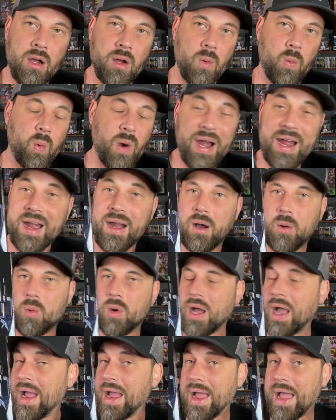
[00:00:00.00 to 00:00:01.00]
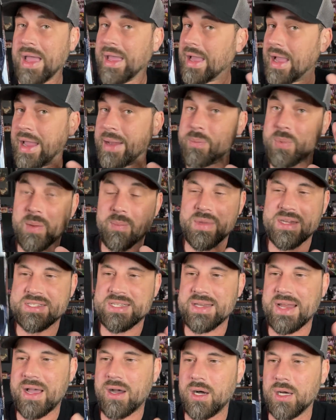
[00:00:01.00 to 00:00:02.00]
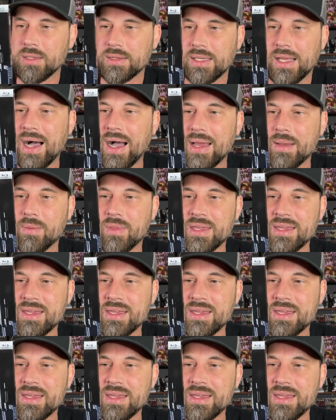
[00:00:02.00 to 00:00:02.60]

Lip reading: Wow, I've been missing out a lot.